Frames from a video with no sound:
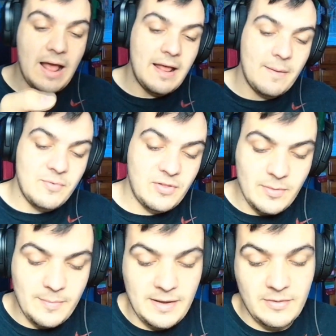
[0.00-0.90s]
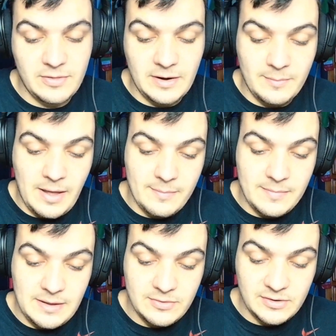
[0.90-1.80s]
still amazed that I'm
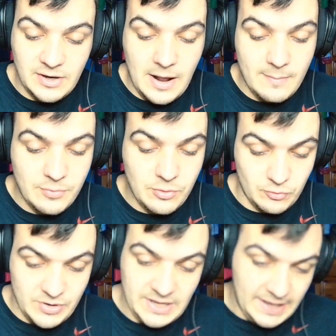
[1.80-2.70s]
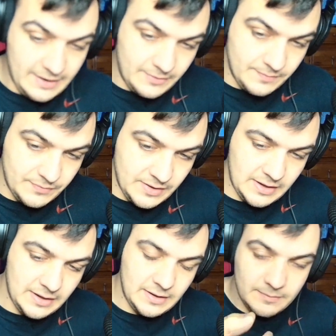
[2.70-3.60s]
in the top three now,
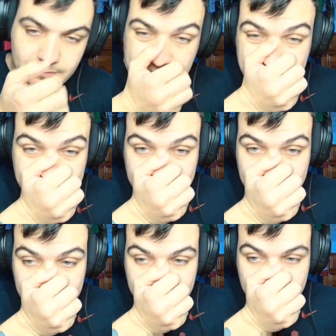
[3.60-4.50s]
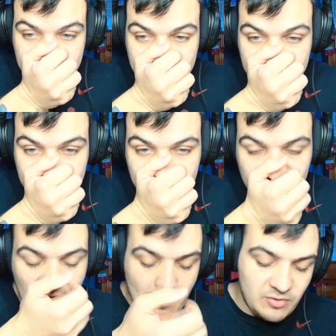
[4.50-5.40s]
and
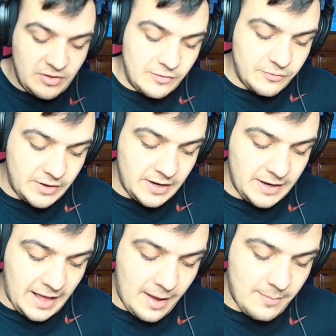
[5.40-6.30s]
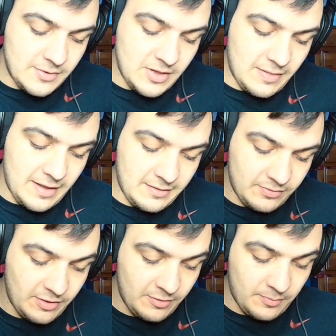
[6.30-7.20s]
I'm still forgetting how much I like
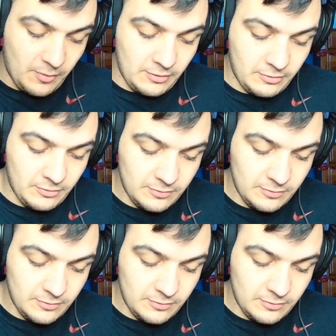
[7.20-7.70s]
these bars.